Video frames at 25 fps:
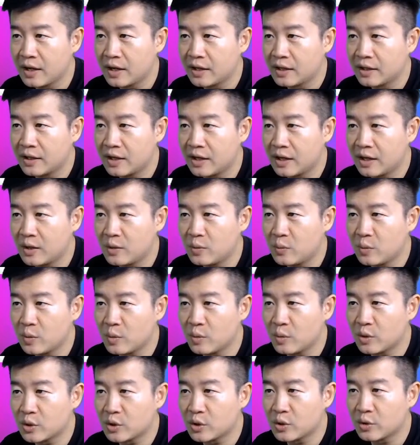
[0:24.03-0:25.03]
Then we
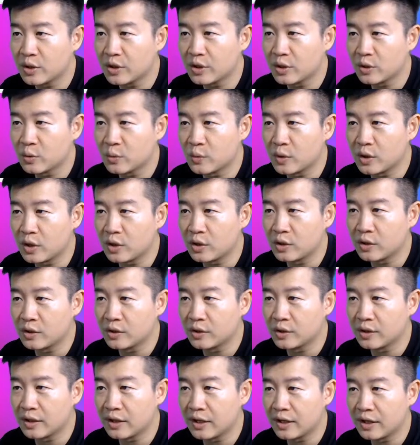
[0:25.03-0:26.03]
will try to work
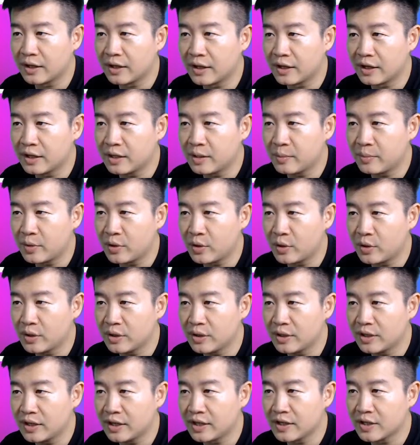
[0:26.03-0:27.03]
on another
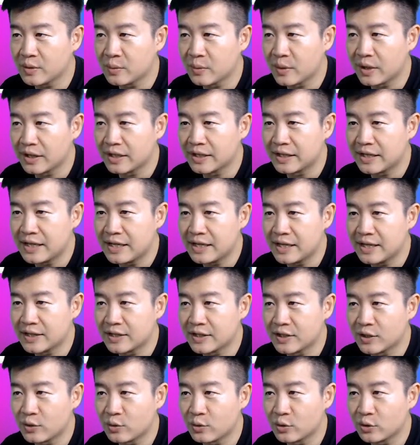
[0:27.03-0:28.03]
point, that is when t is
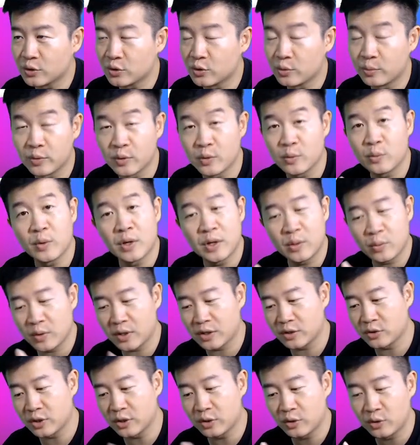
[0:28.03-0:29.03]
equal to, we are
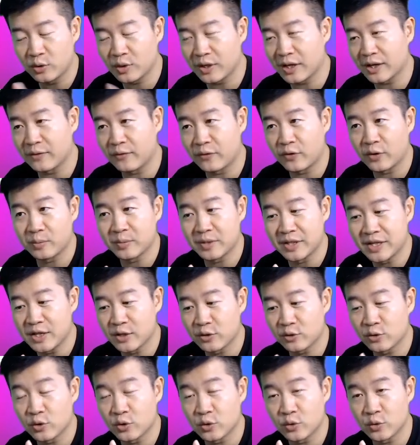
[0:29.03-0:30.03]
trying to look at from t is
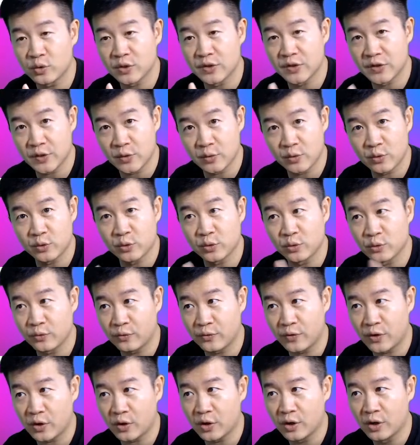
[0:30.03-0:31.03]
equal to 0 to
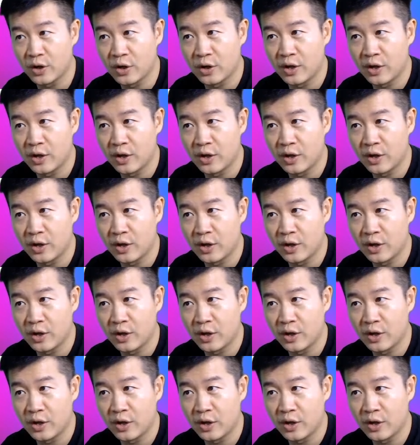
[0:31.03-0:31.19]
4.